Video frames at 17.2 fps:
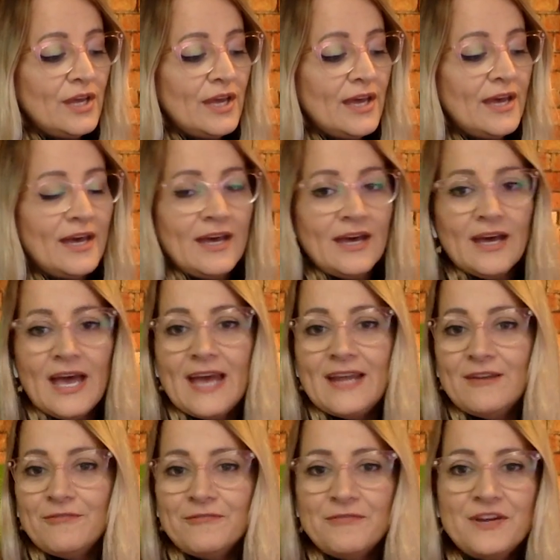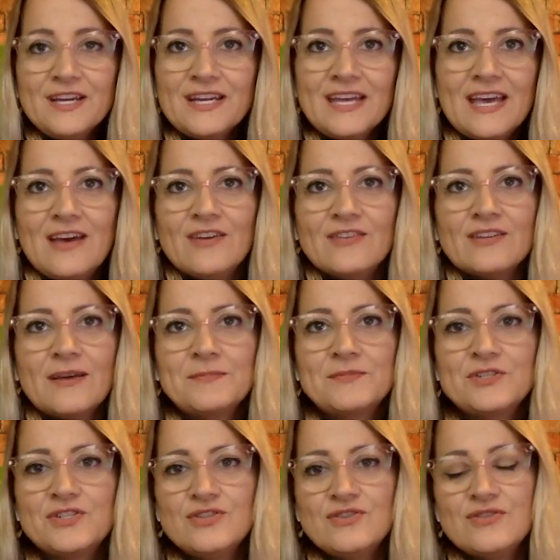and a free account up
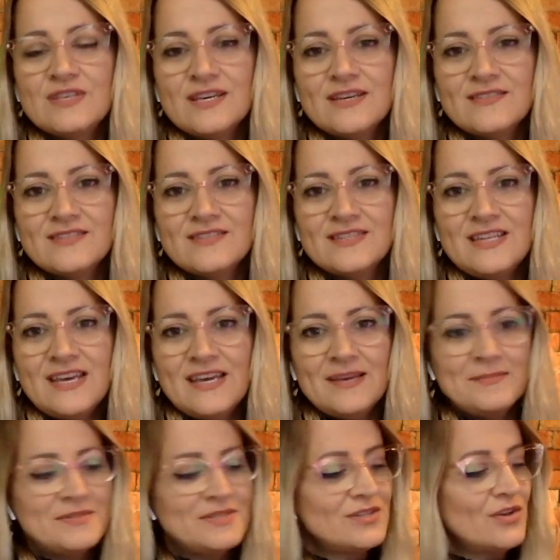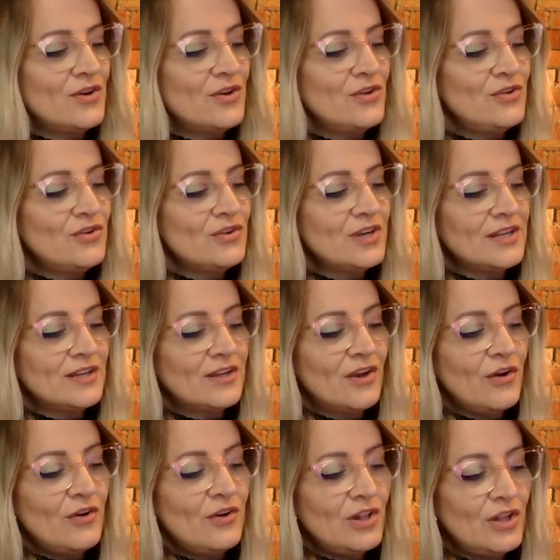to 2,000 names. So you can
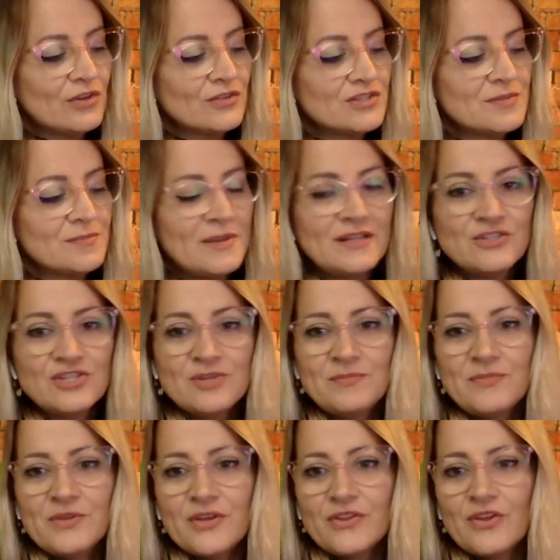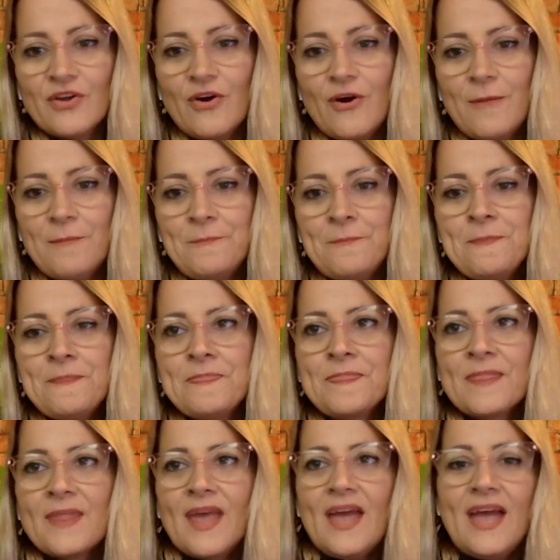go along to MailChimp.com
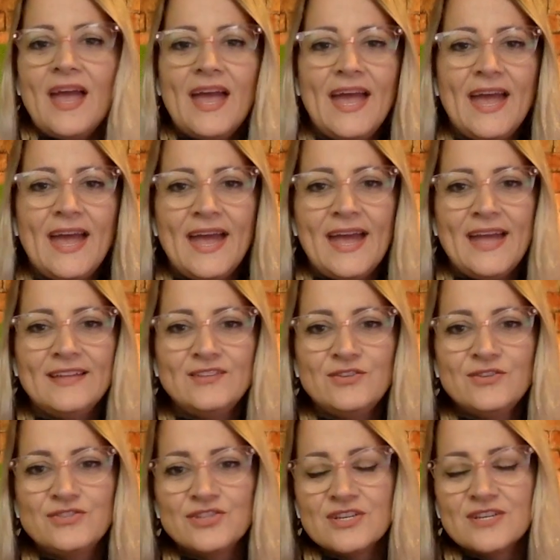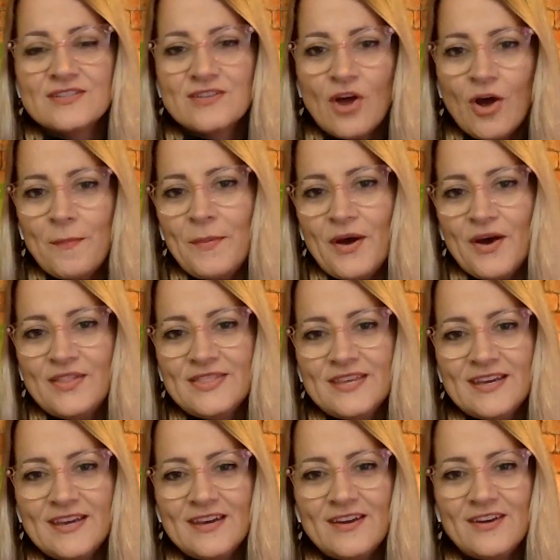and you just hop on
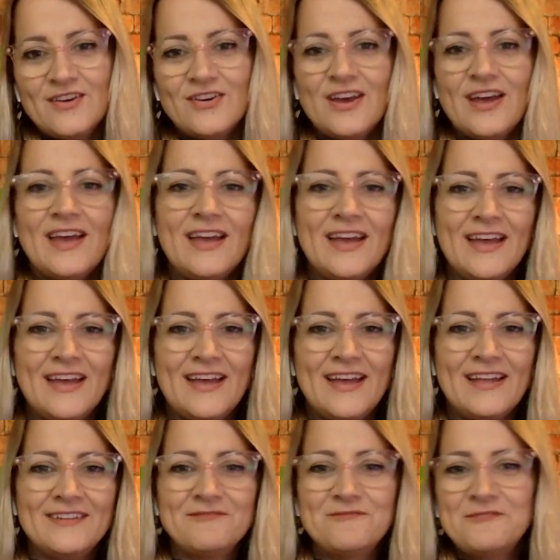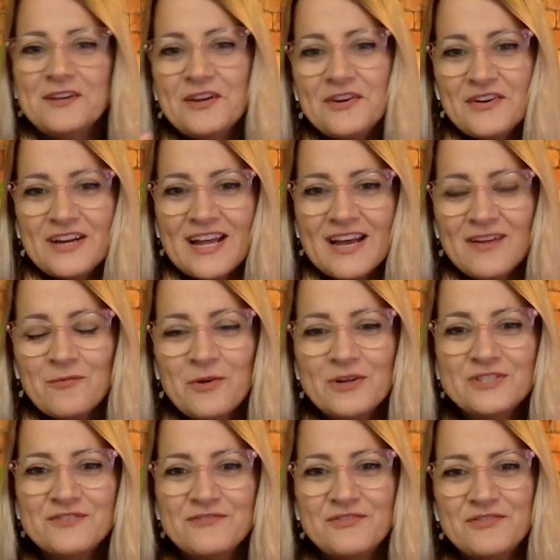there and figure it out,
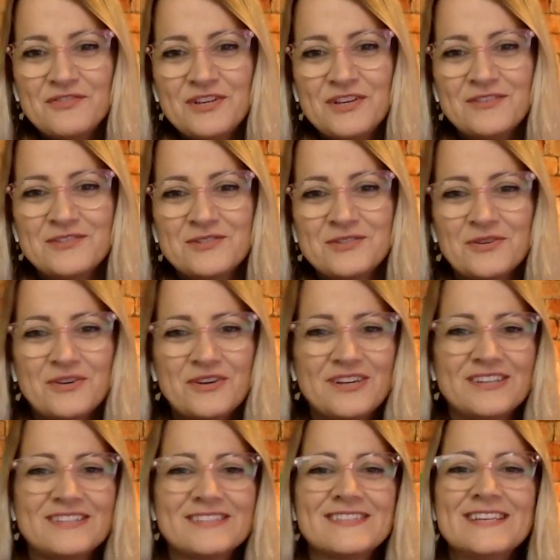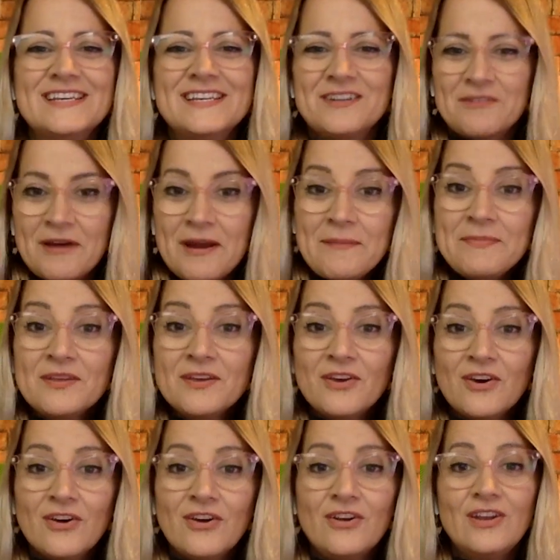watch a few video tutorials, grab the
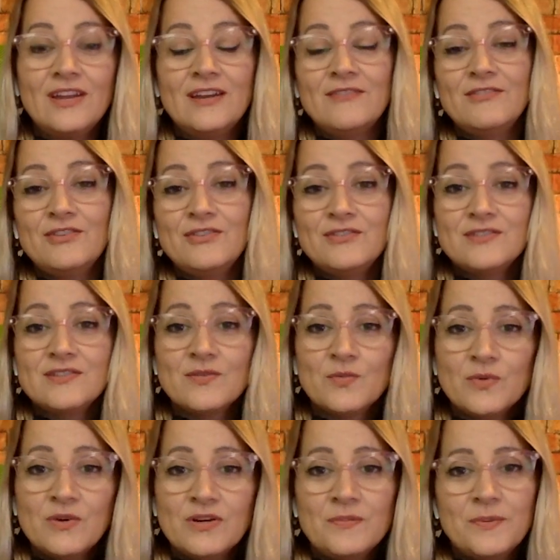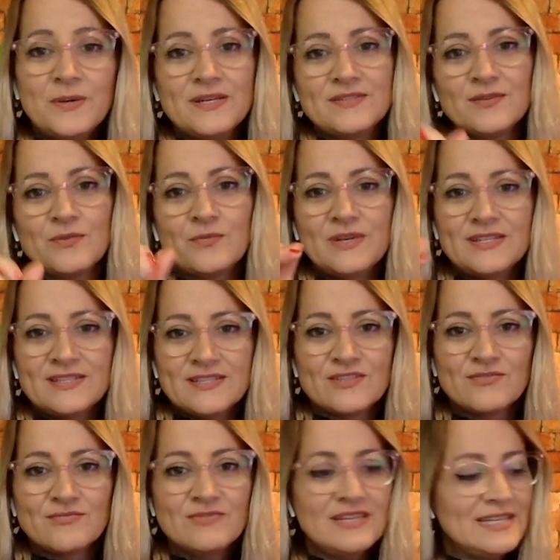code. And if you're using WordPress or Wix,
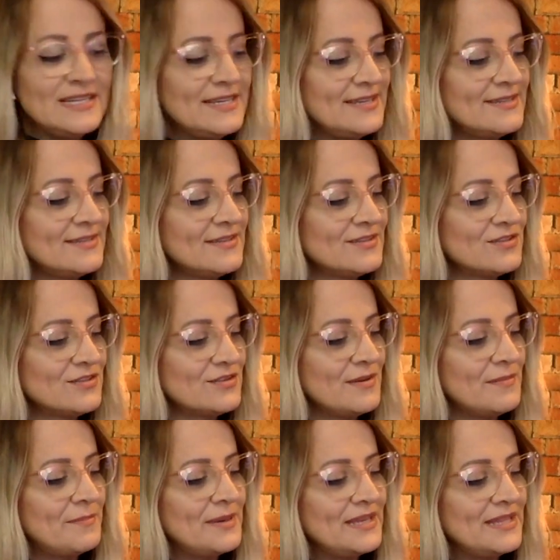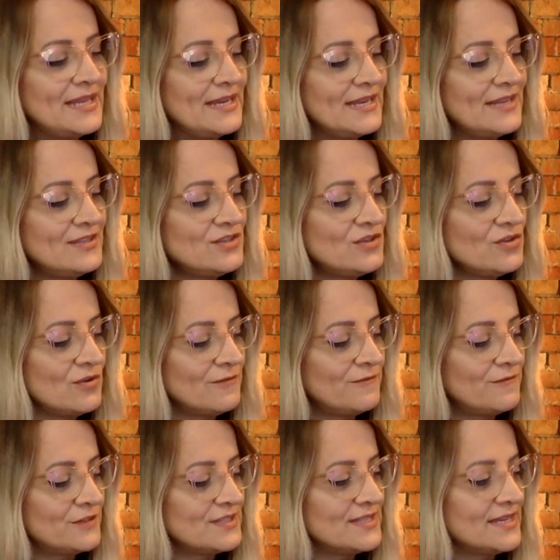it's really easy to embed that into your
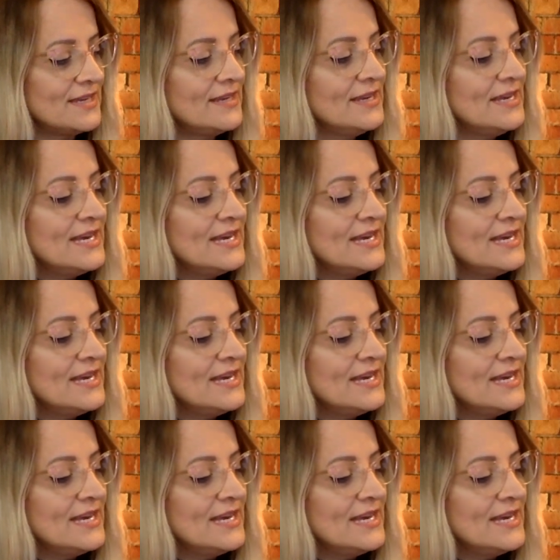footer.